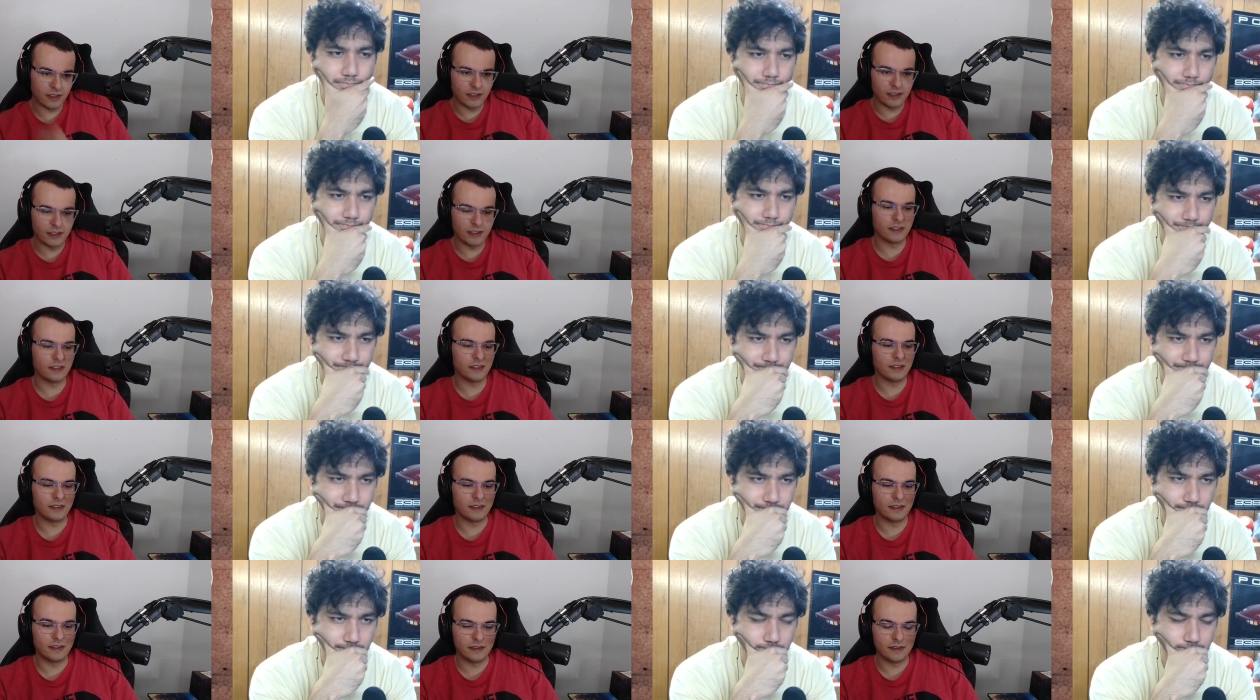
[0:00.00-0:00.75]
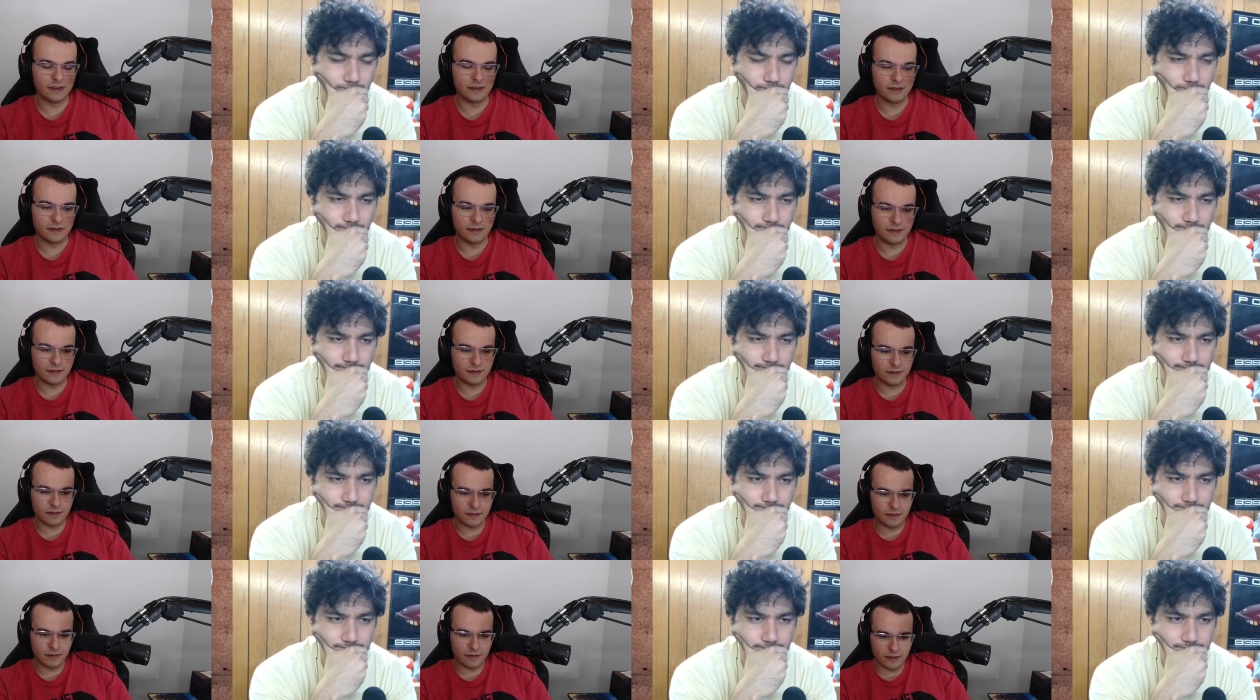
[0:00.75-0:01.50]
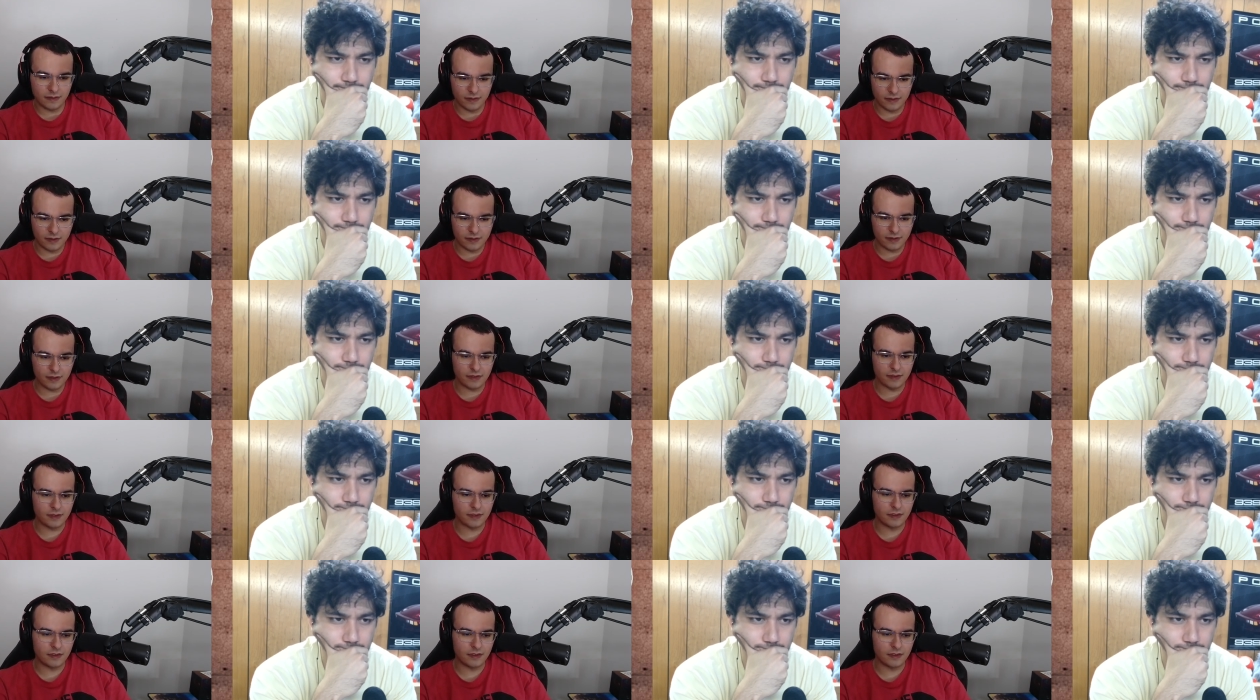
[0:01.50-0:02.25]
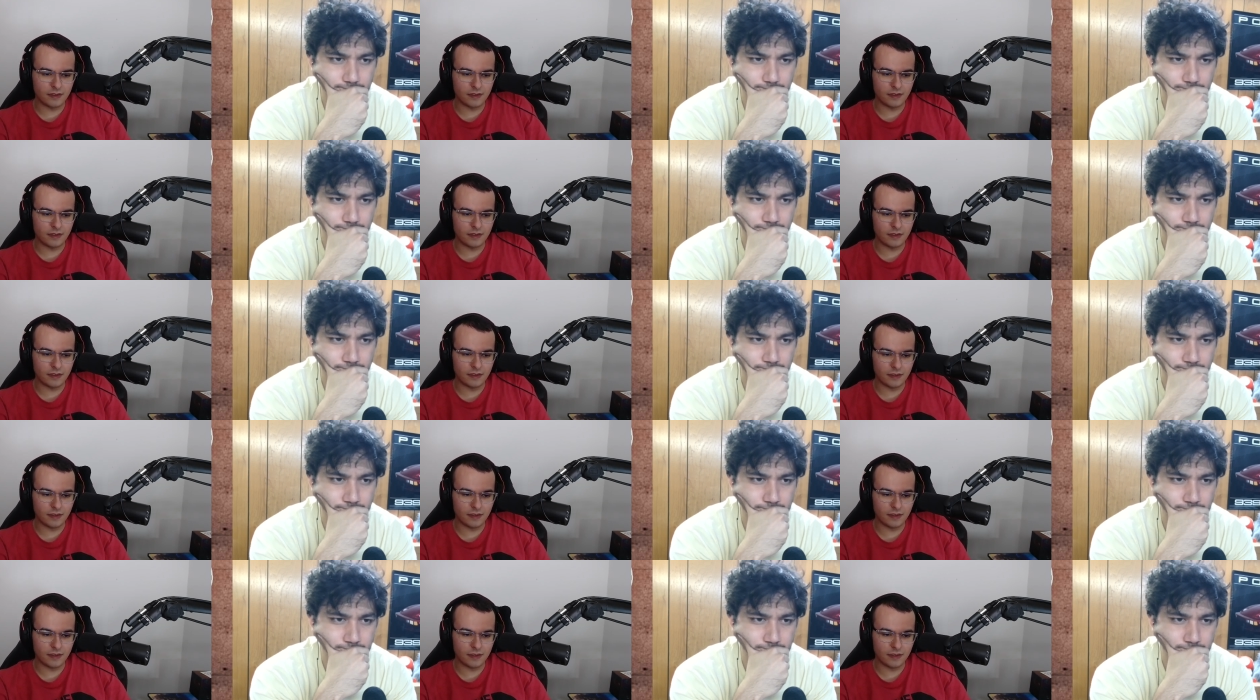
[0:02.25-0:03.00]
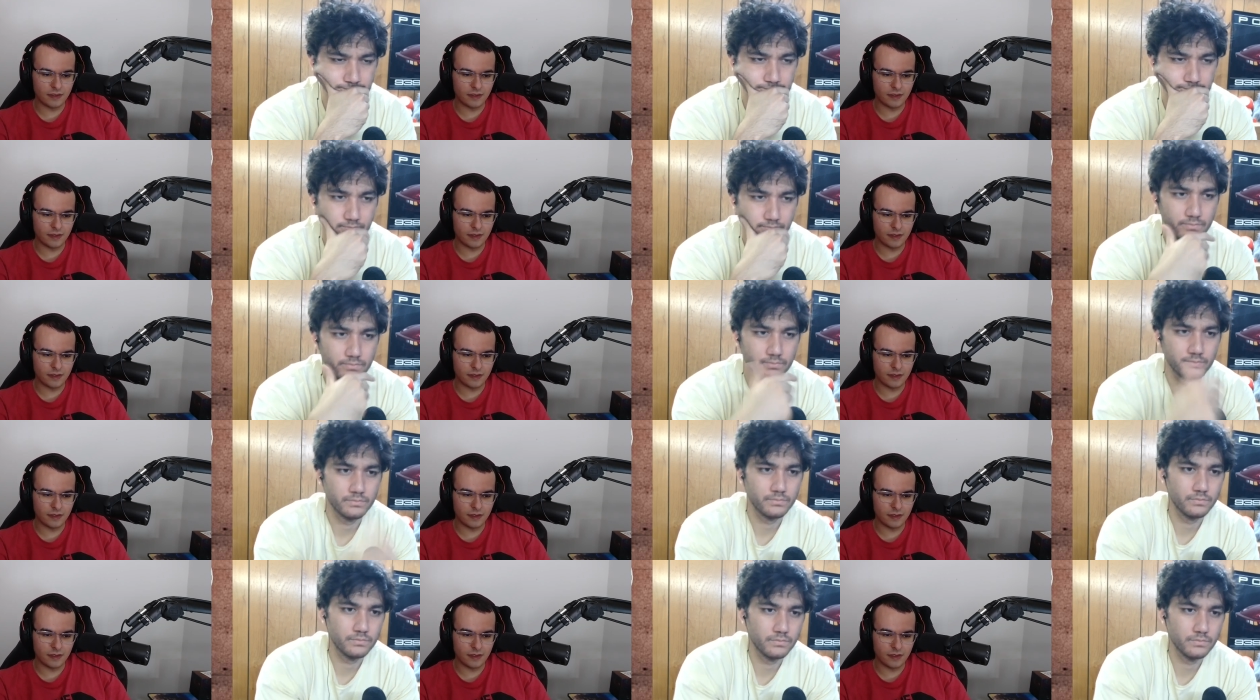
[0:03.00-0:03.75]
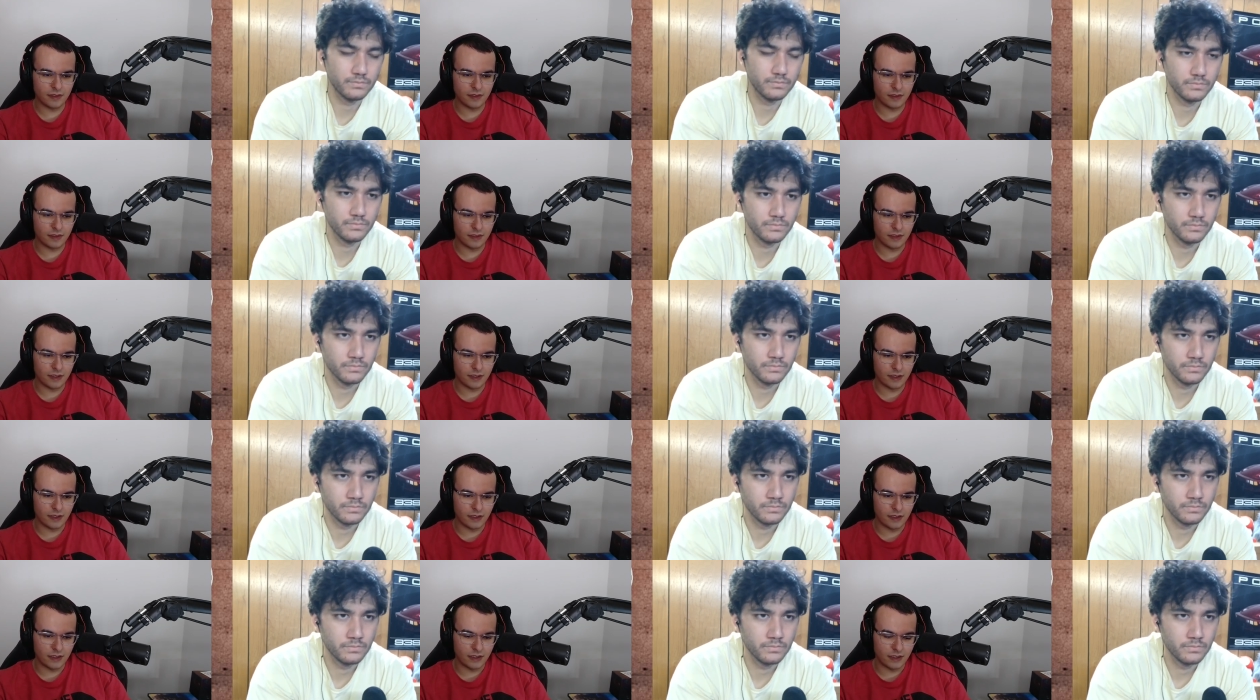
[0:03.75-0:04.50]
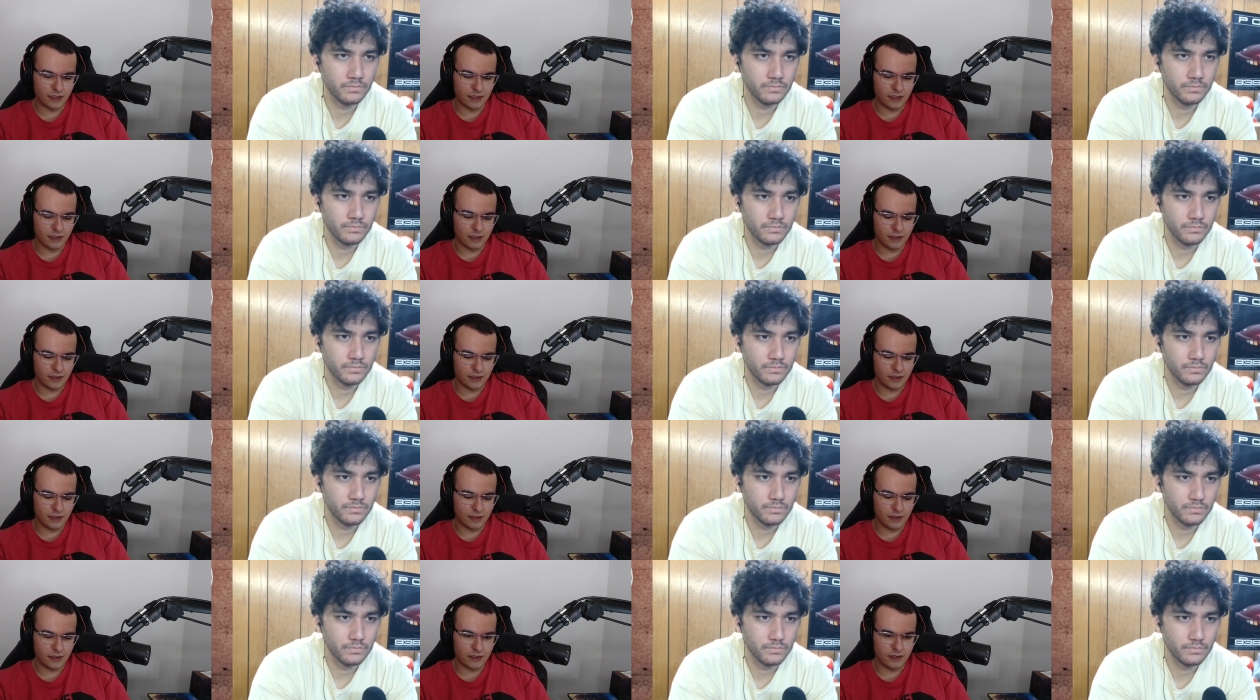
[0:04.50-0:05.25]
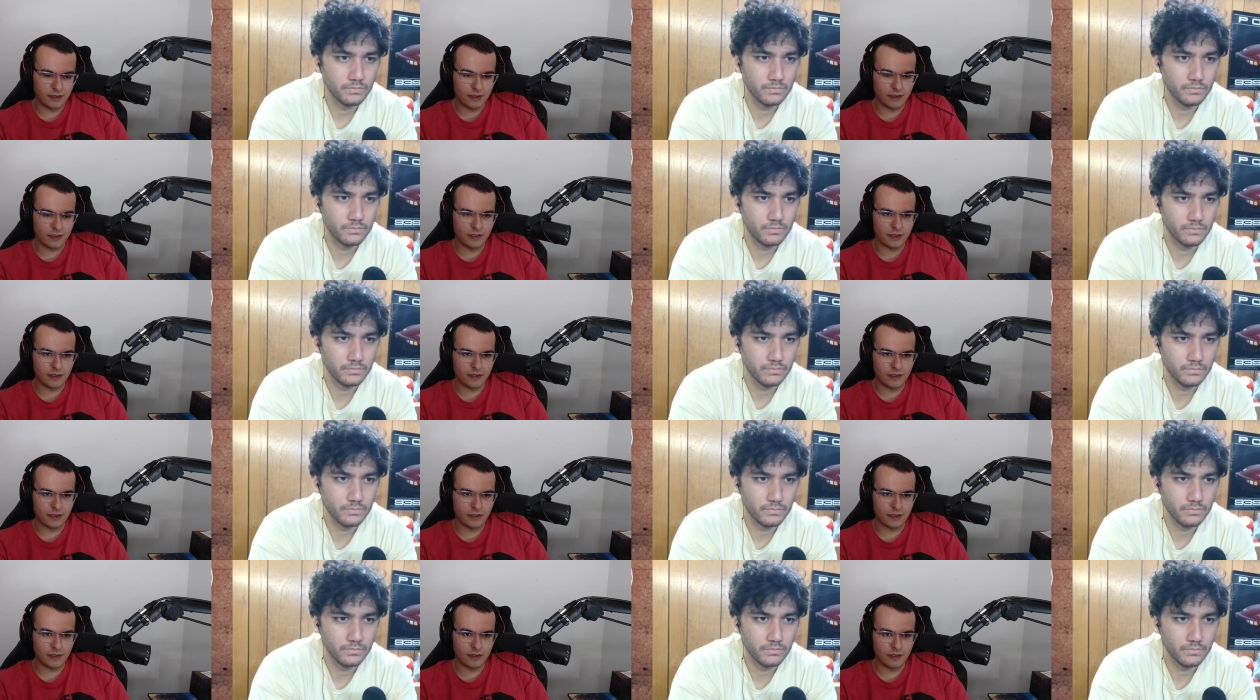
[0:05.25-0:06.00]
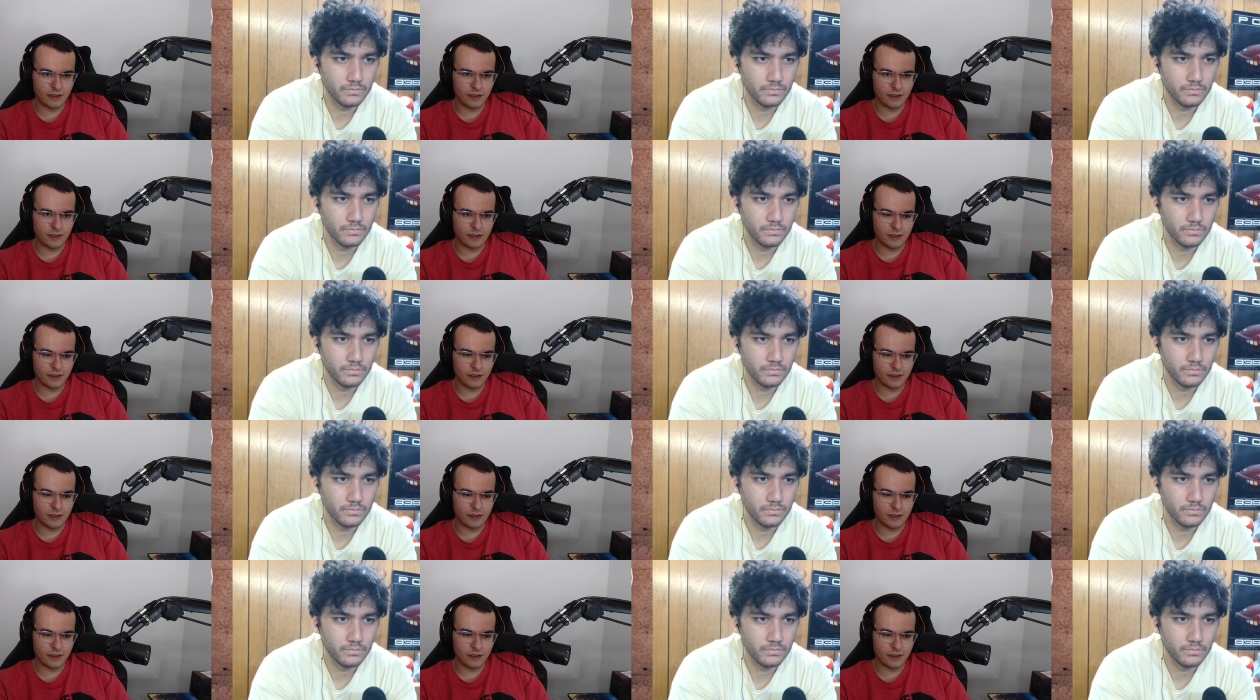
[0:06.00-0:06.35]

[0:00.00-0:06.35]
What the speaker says: (silence)